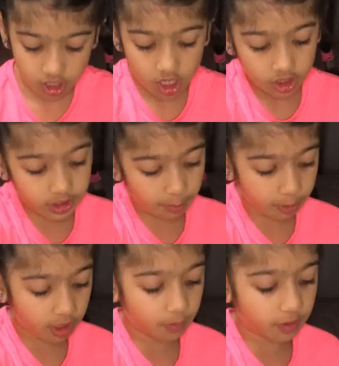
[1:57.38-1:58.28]
see, I'm
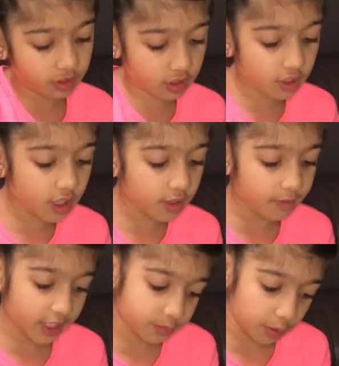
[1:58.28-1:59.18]
gonna press the
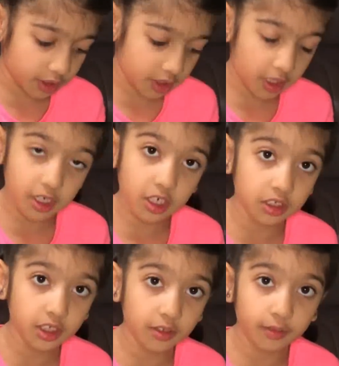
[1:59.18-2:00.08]
erase button. It
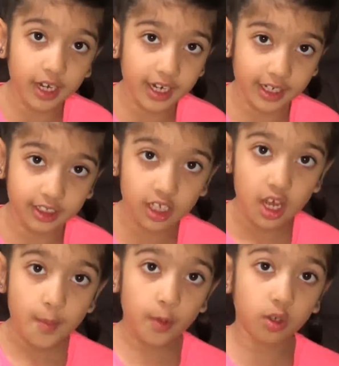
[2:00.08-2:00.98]
doesn't
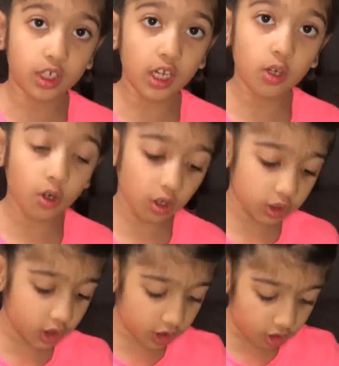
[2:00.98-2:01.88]
erase because I
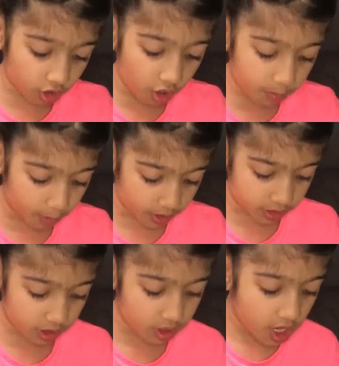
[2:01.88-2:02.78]
did the lock
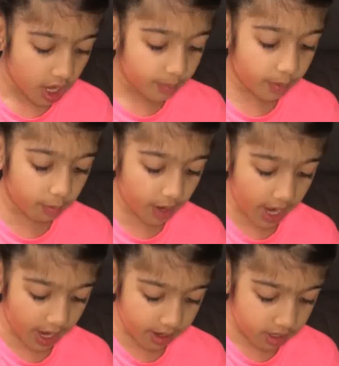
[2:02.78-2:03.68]
button. But
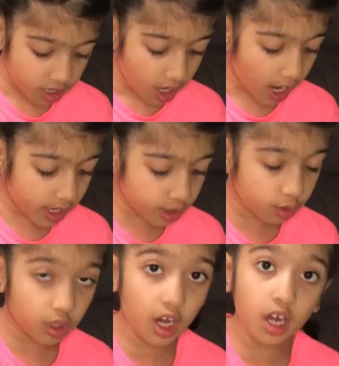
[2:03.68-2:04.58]
when I do
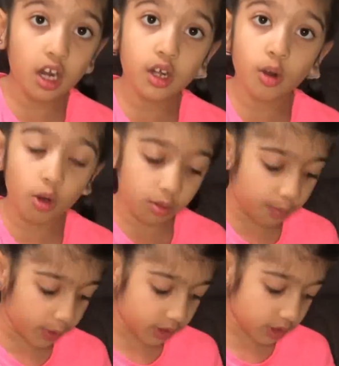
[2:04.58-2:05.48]
the unlock
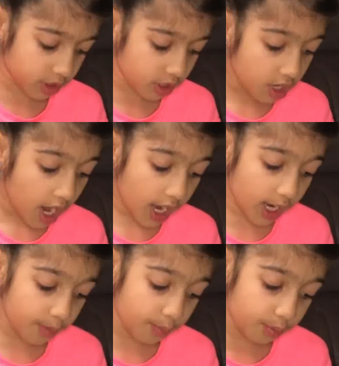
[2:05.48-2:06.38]
button and
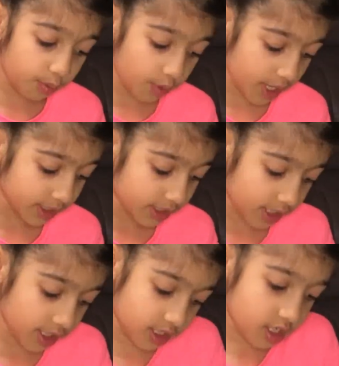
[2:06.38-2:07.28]
I press
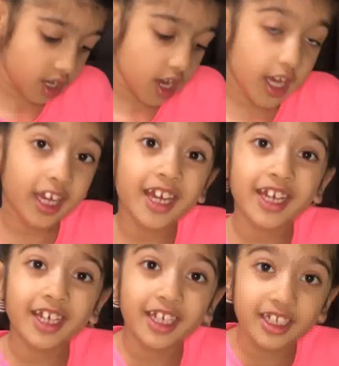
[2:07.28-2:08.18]
this, it
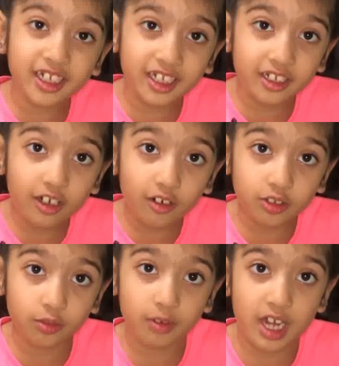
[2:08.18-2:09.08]
easily goes
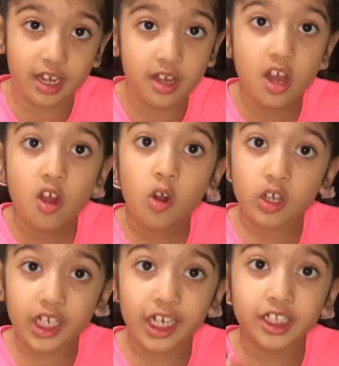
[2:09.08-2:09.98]
away
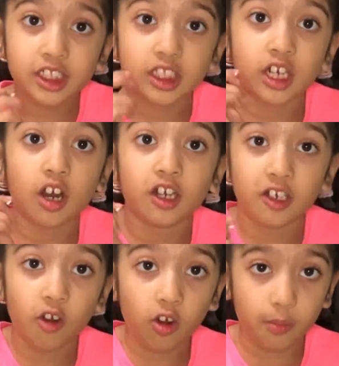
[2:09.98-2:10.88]
because I did the
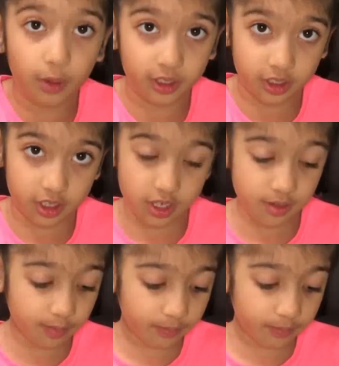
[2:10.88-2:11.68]
unlock button.